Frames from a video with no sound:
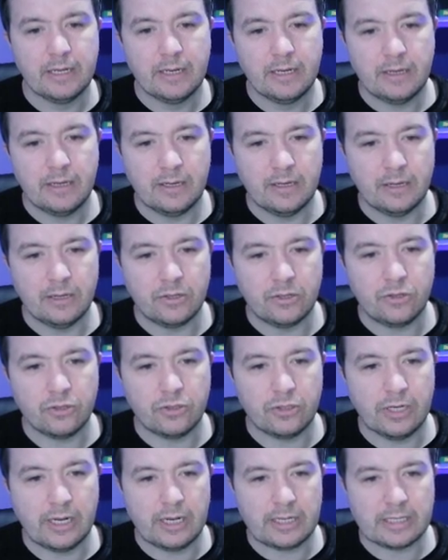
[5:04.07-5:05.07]
Uh,
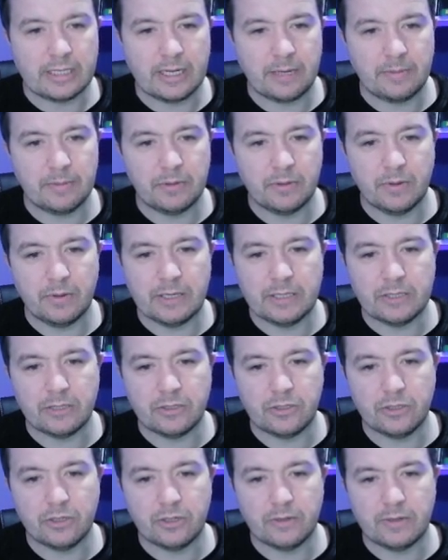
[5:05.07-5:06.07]
doesn't actually happen though. Here's
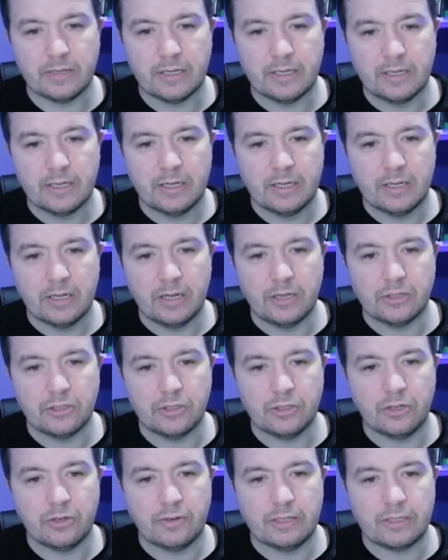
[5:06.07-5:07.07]
Azura.
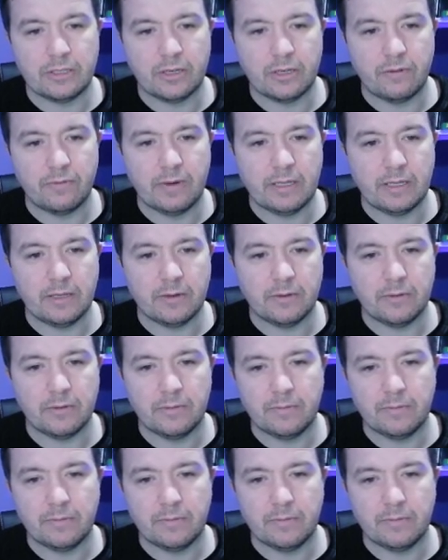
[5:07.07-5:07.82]
Azura to Aurelio.